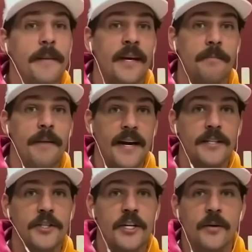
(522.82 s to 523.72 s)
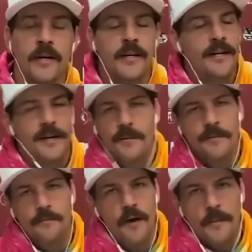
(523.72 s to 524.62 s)
this to me back in January.
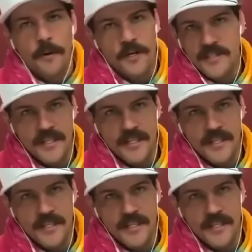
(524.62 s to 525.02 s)
Brock